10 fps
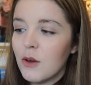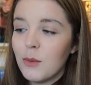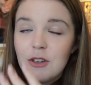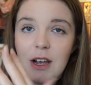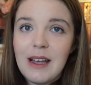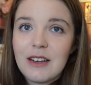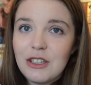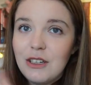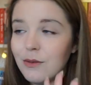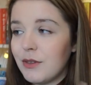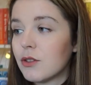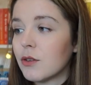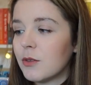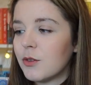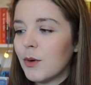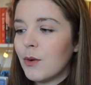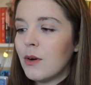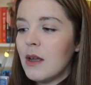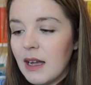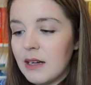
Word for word: which I actually love this so much more.